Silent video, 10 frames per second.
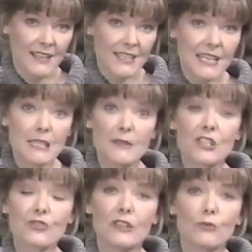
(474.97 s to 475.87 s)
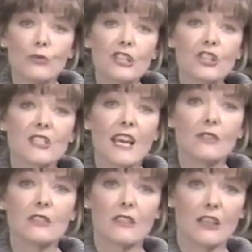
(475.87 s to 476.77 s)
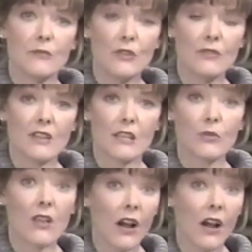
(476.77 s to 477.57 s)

Sesame Street reaches out to the community with